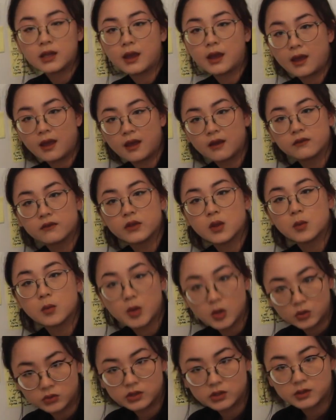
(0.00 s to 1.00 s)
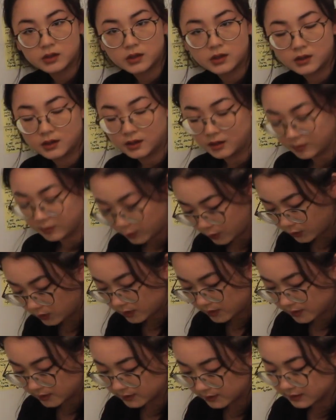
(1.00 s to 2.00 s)
have the most
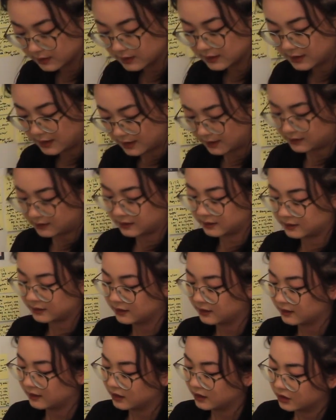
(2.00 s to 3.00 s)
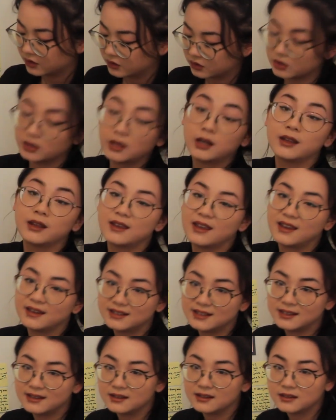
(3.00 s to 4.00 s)
important date, July
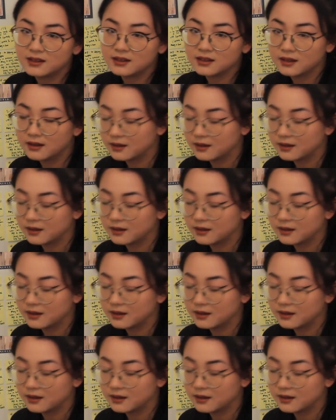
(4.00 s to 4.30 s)
18th.